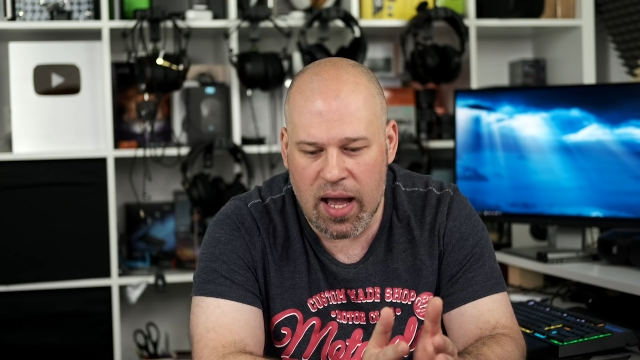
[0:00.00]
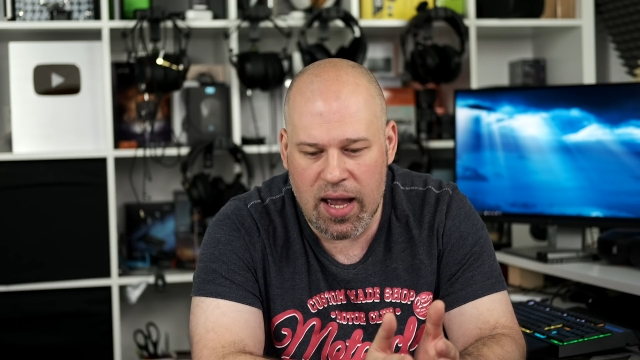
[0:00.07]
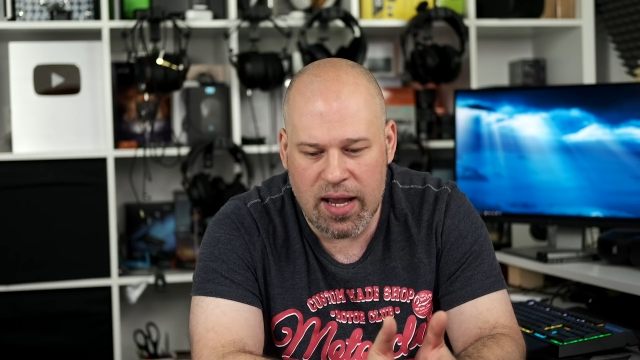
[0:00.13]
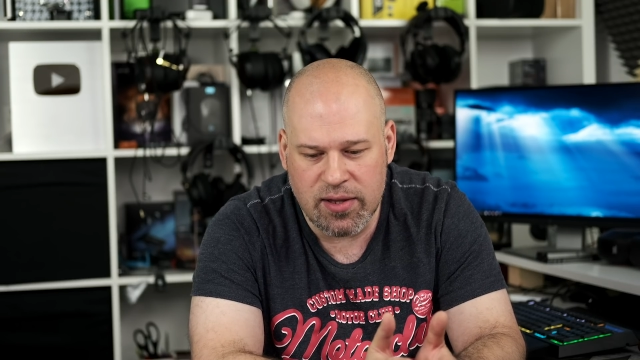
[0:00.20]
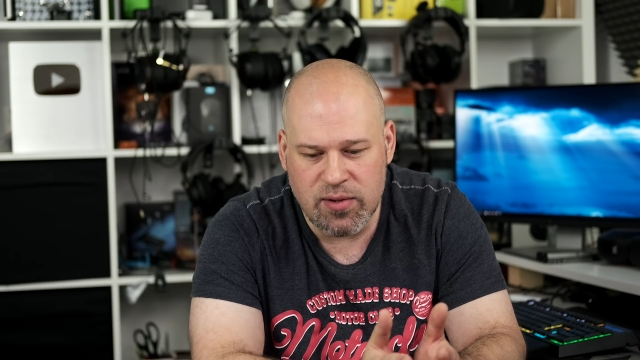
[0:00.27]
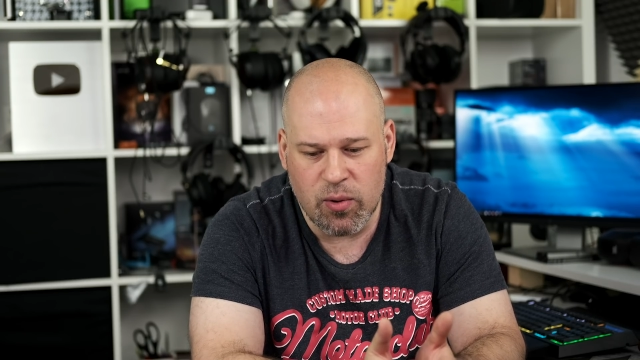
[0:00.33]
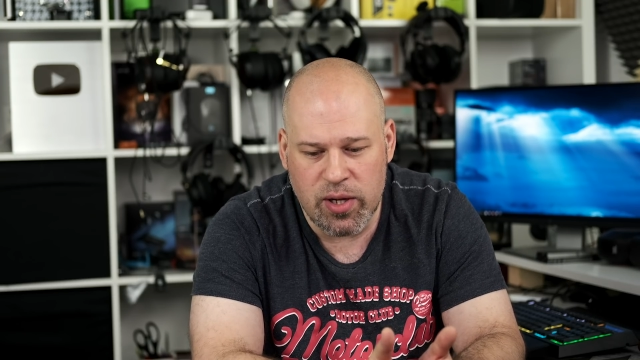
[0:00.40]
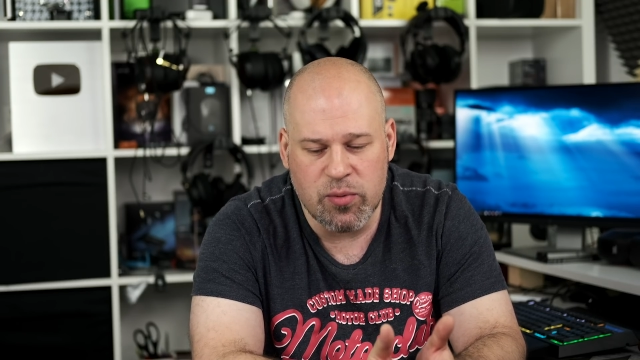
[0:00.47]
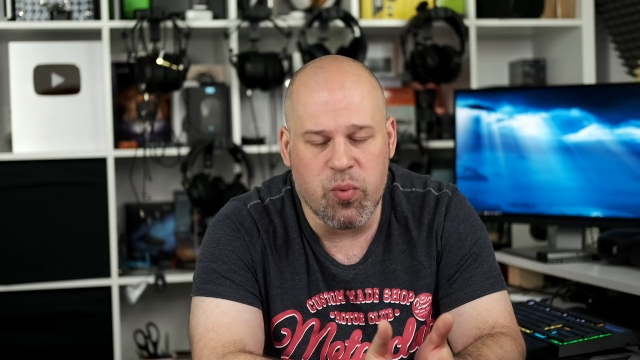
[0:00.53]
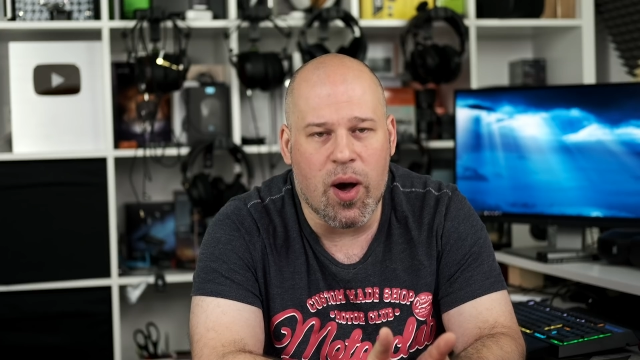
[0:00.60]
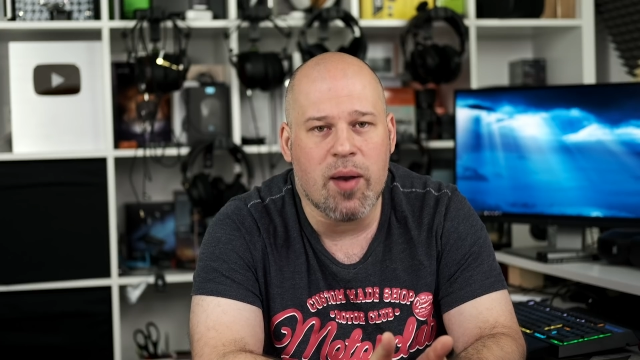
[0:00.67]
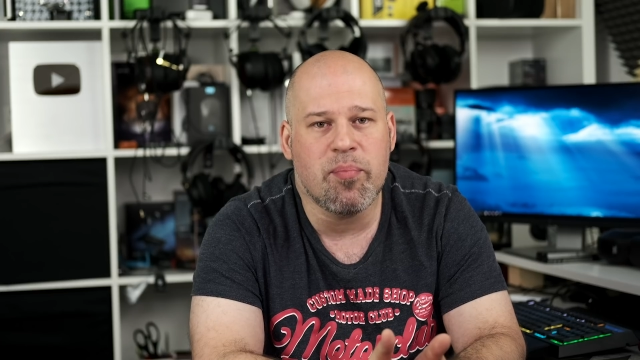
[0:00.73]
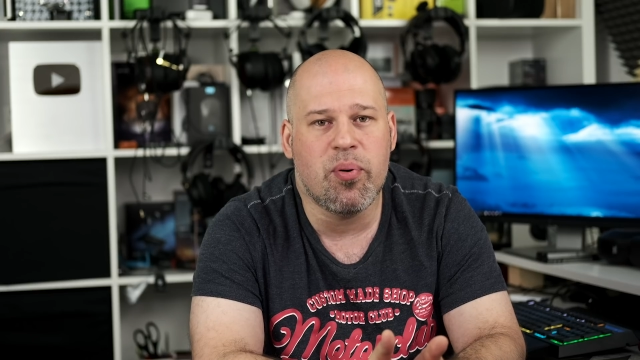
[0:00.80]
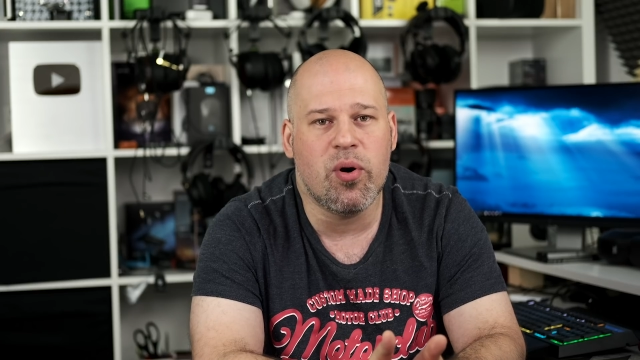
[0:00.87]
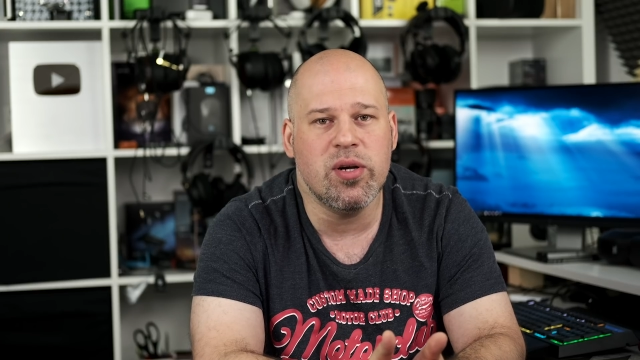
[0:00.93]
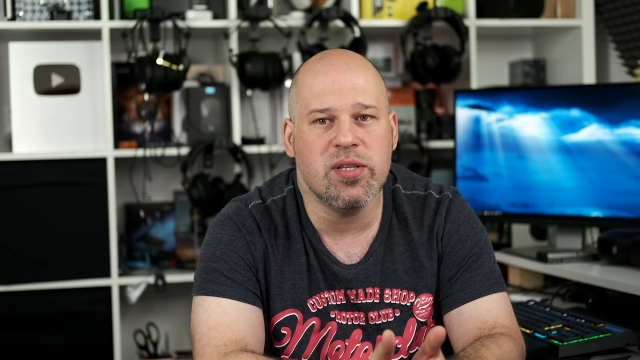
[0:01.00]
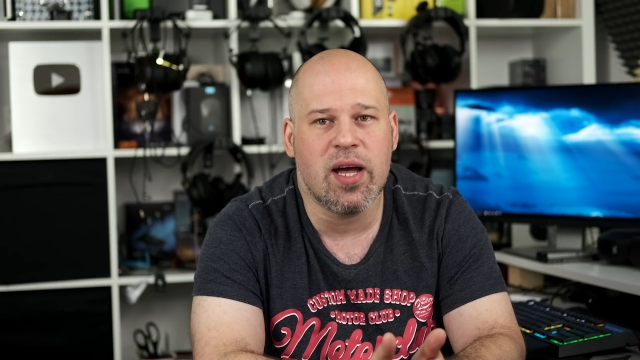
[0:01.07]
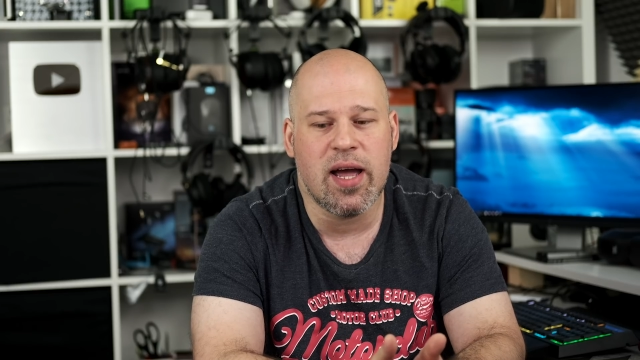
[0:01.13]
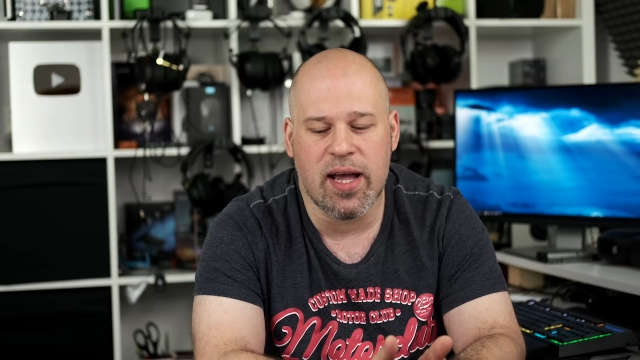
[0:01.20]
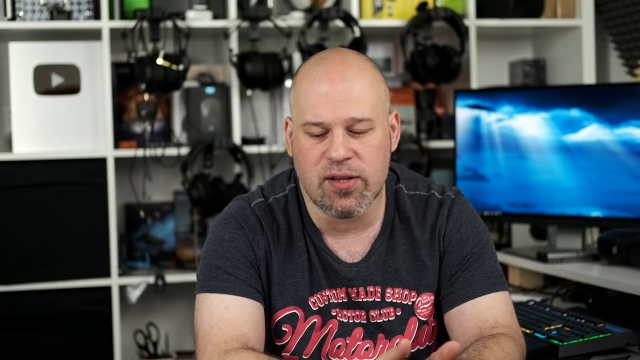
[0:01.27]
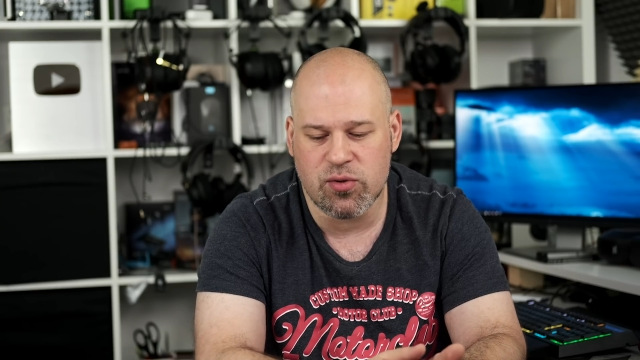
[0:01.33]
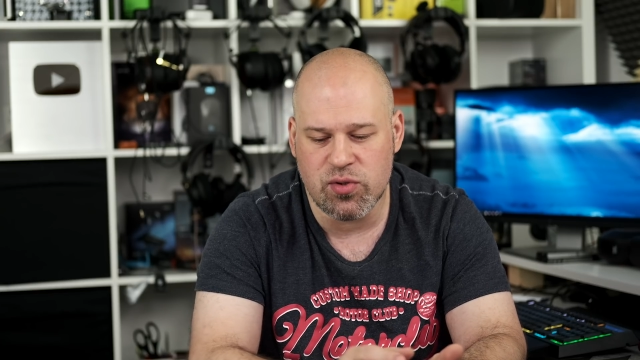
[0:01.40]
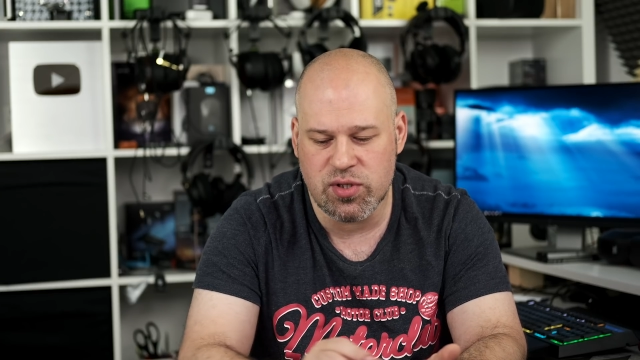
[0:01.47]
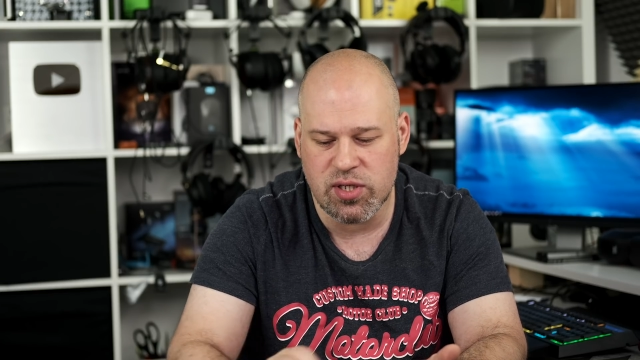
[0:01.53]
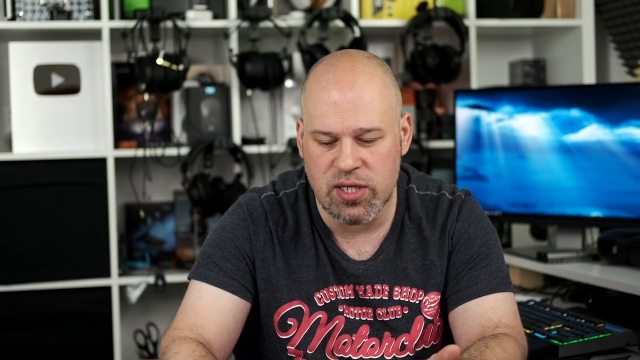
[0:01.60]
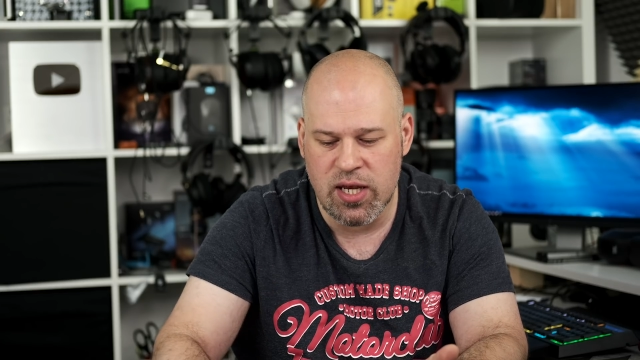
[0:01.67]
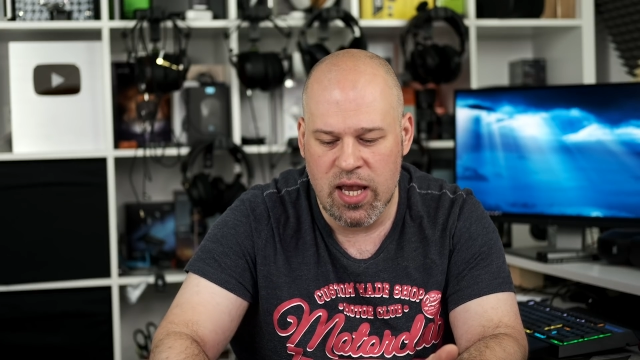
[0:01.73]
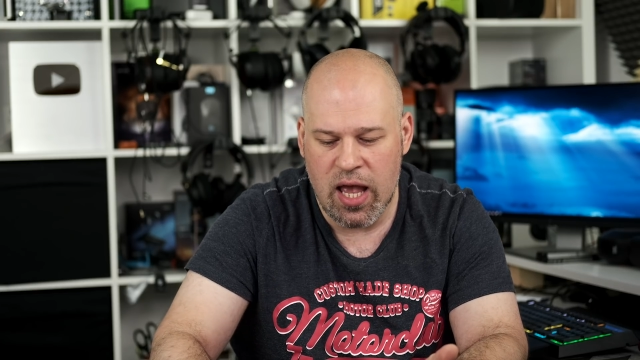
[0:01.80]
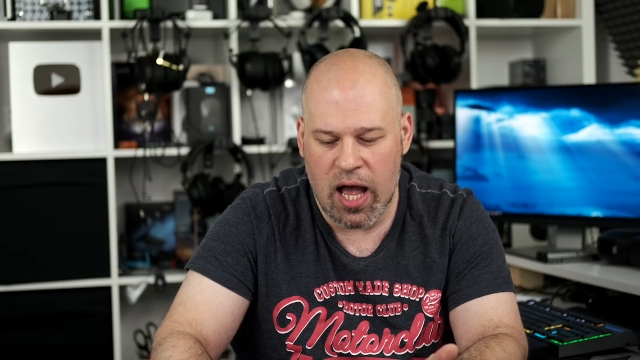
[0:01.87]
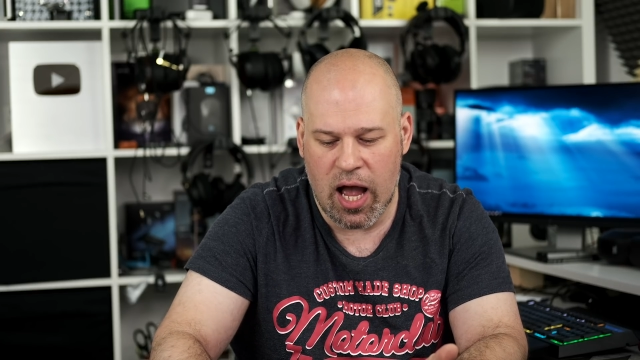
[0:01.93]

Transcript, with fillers: at, at one point I had to see,